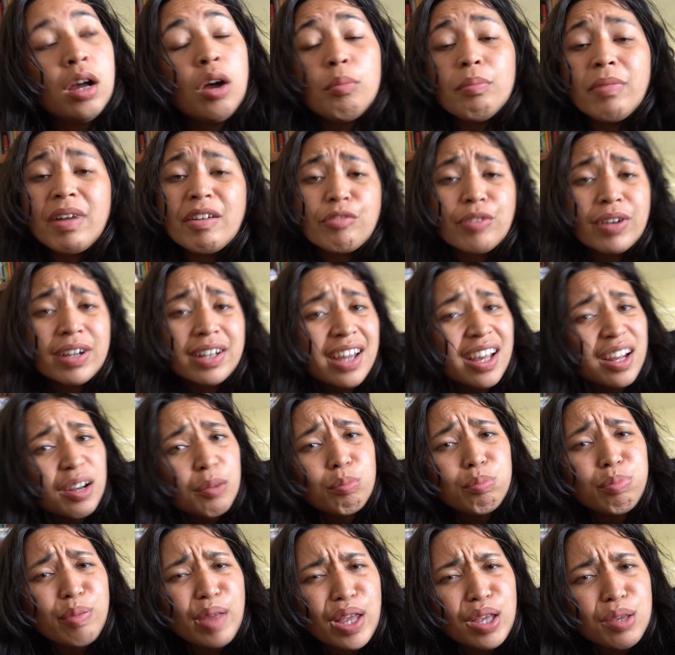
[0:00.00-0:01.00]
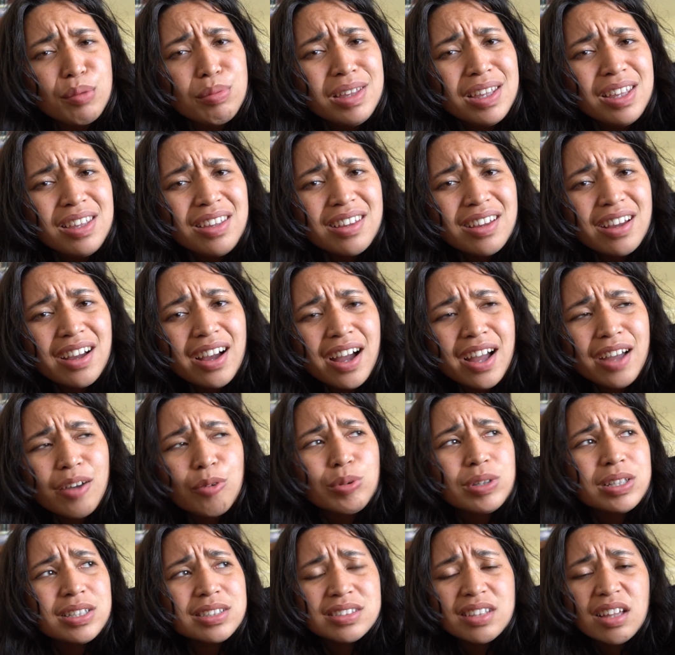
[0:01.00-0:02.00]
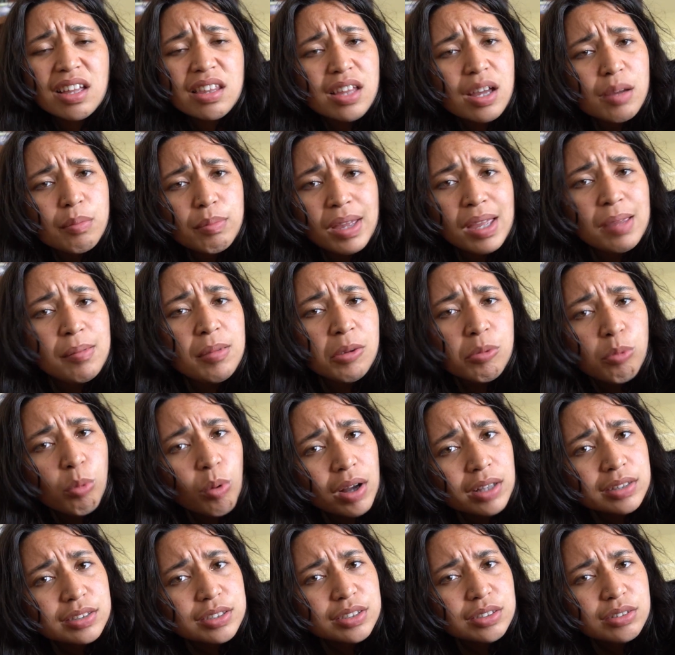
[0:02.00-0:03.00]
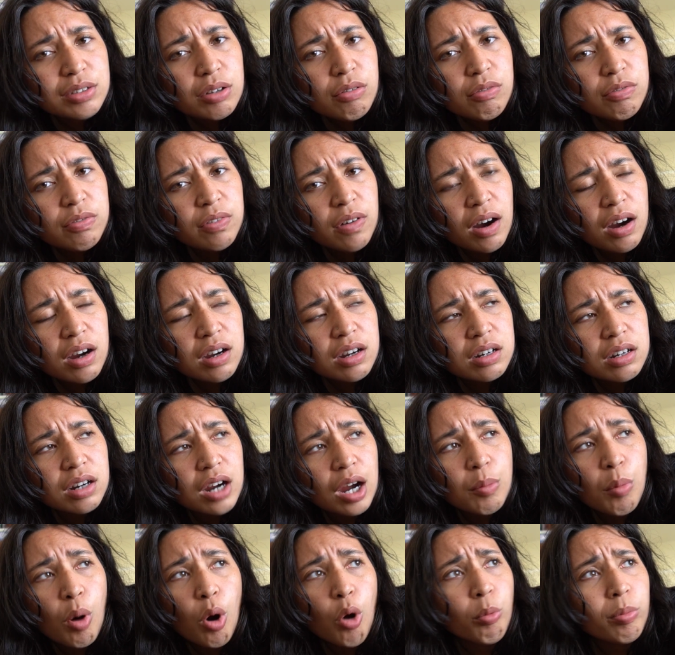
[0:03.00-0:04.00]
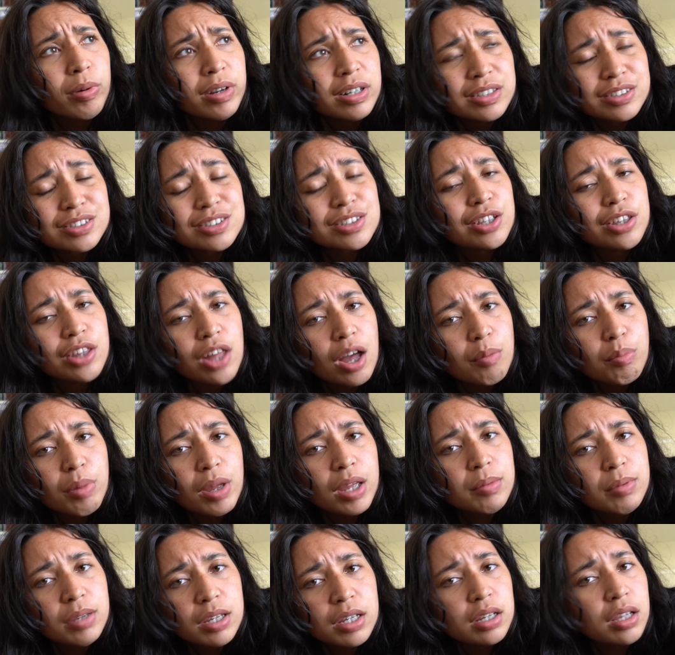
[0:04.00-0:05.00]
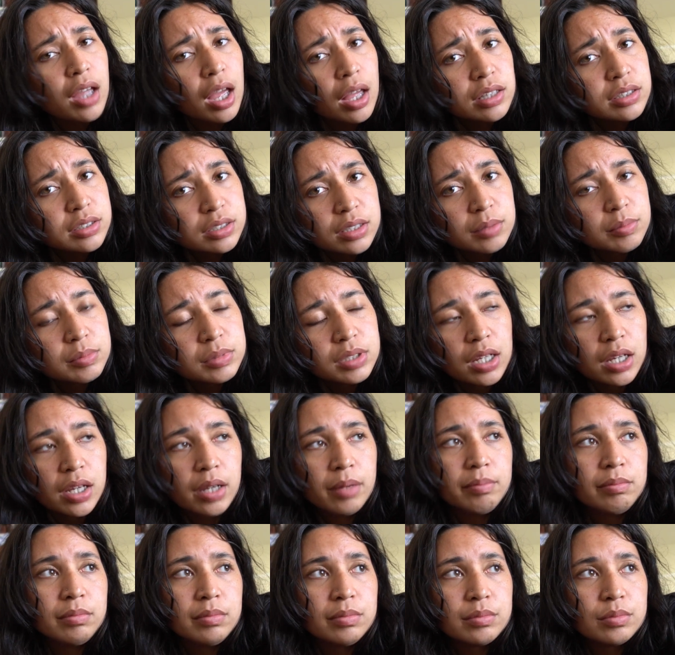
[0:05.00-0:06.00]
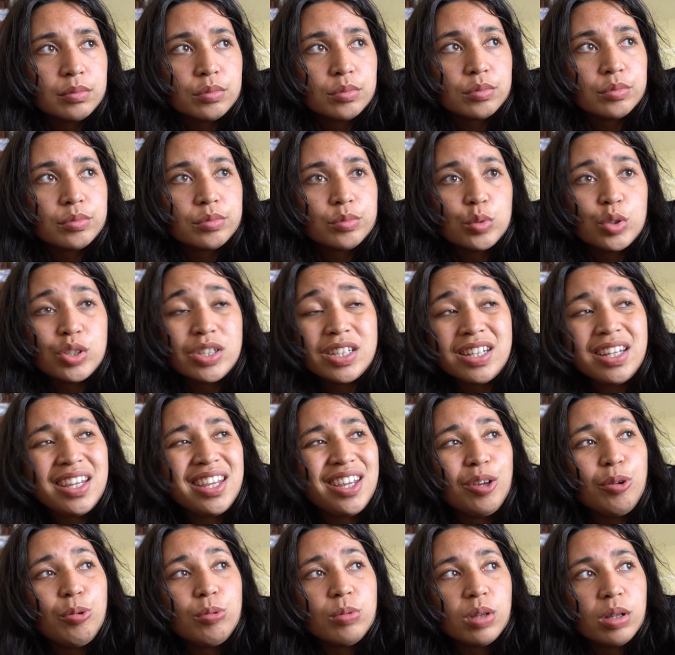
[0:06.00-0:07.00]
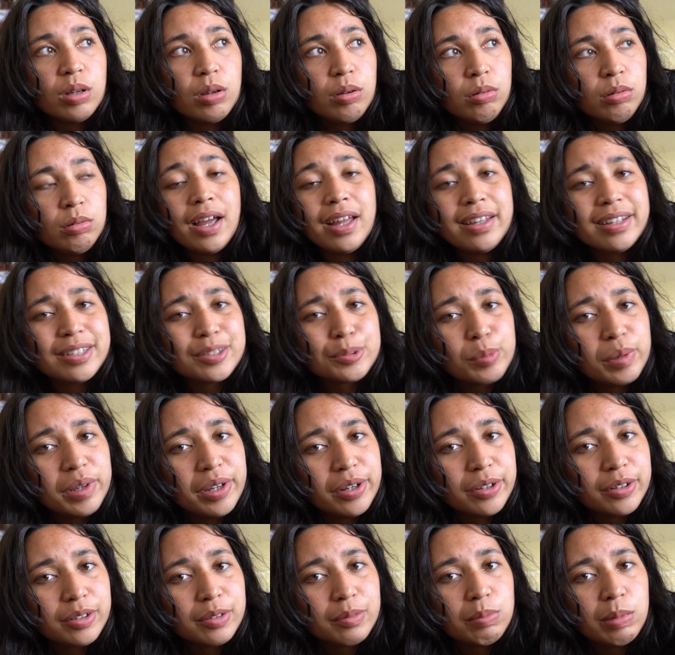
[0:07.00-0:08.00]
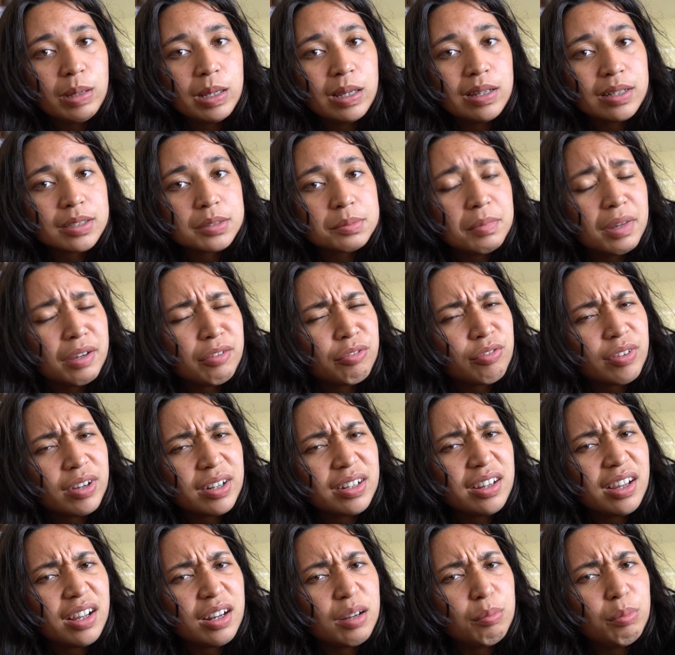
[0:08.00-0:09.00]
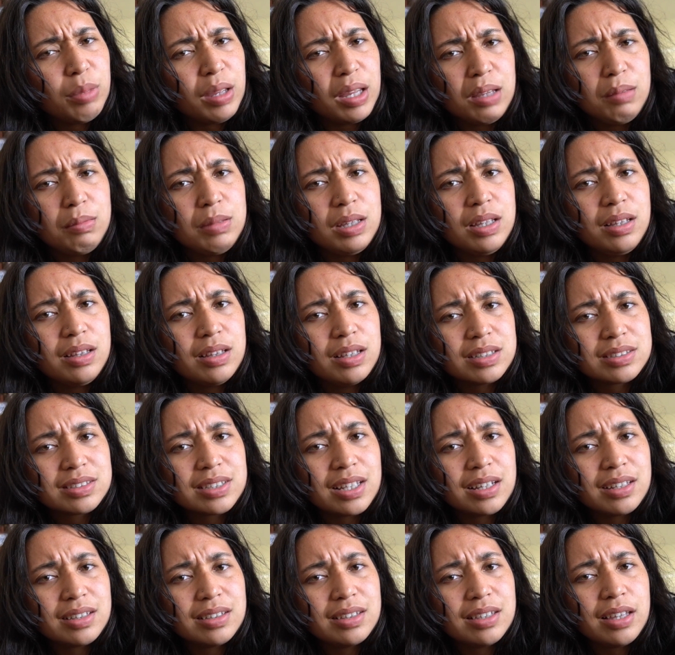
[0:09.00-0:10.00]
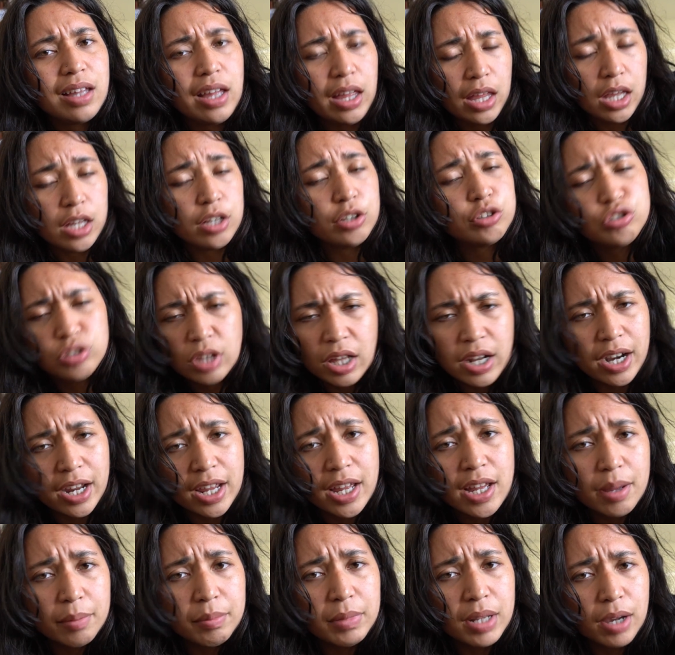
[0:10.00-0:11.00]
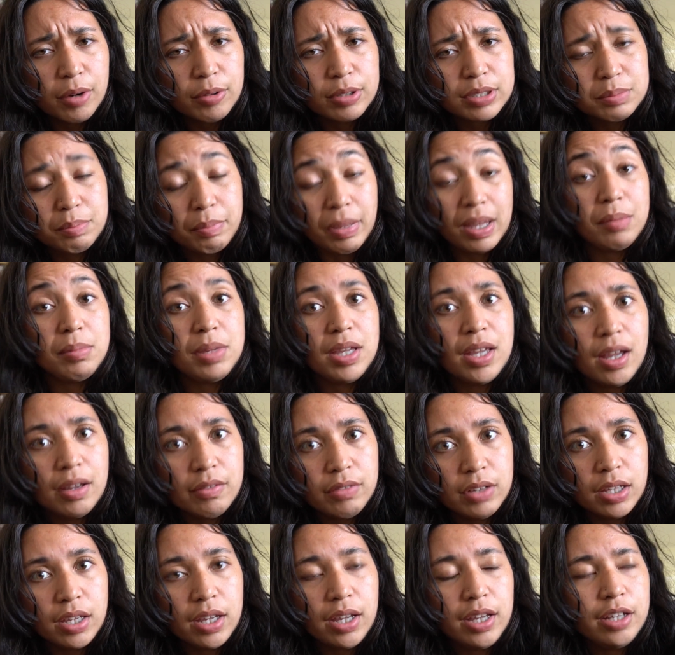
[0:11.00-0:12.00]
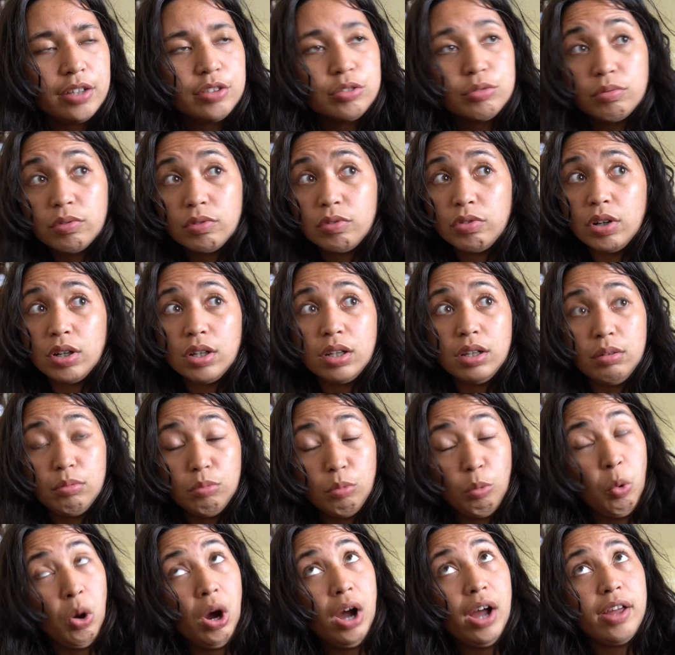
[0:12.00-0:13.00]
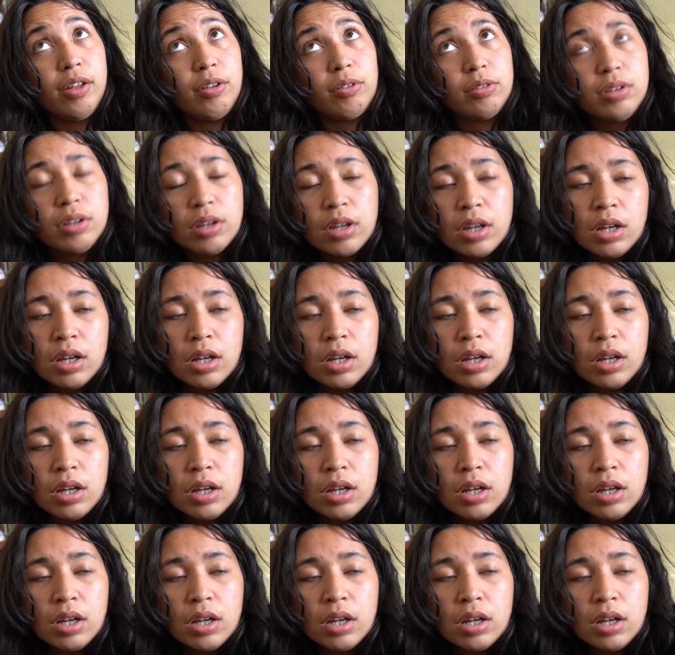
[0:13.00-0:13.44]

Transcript: My friend had a baby. I only saw that baby once so far. I'm hoping to see that baby again sometime. She cute though. And it's weird because my friend had a baby that's like the age that I am now is baby having age. Fucking wild.